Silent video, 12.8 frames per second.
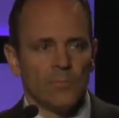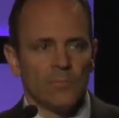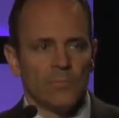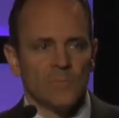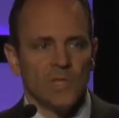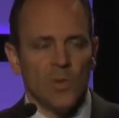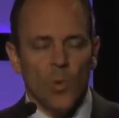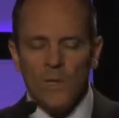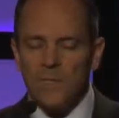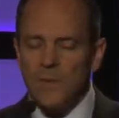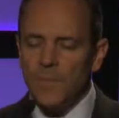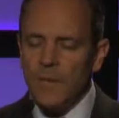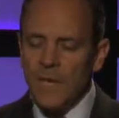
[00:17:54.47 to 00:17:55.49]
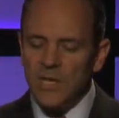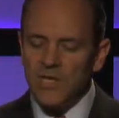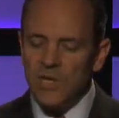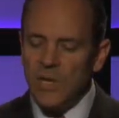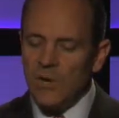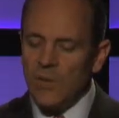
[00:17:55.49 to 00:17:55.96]
So you want something
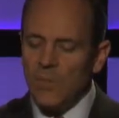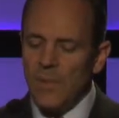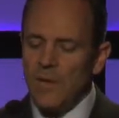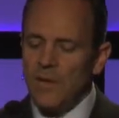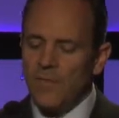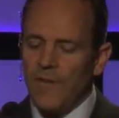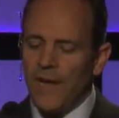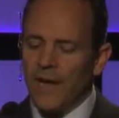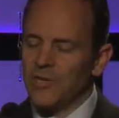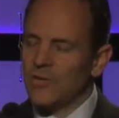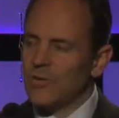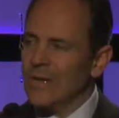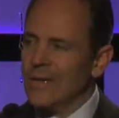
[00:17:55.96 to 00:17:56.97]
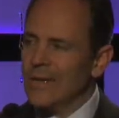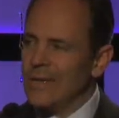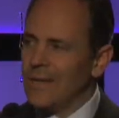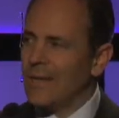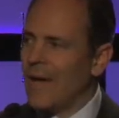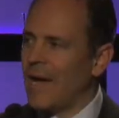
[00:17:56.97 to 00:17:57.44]
engineered and manufactured
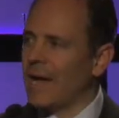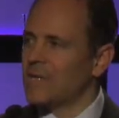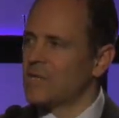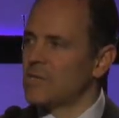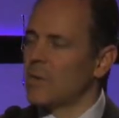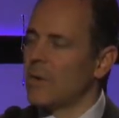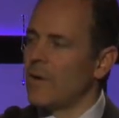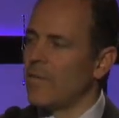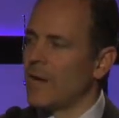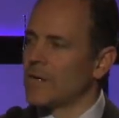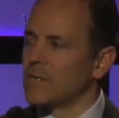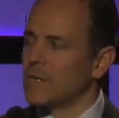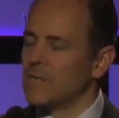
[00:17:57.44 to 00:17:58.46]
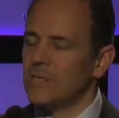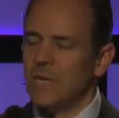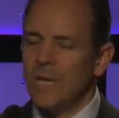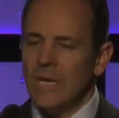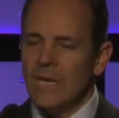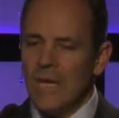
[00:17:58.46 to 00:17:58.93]
to the highest degree of excellence,
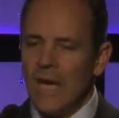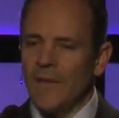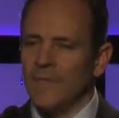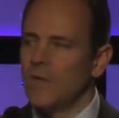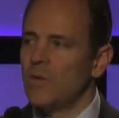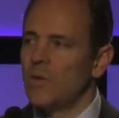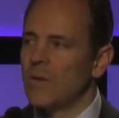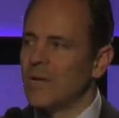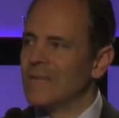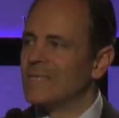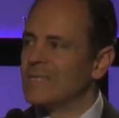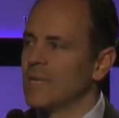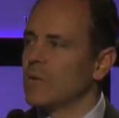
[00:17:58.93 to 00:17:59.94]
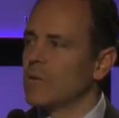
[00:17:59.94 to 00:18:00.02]
you have to do it in a single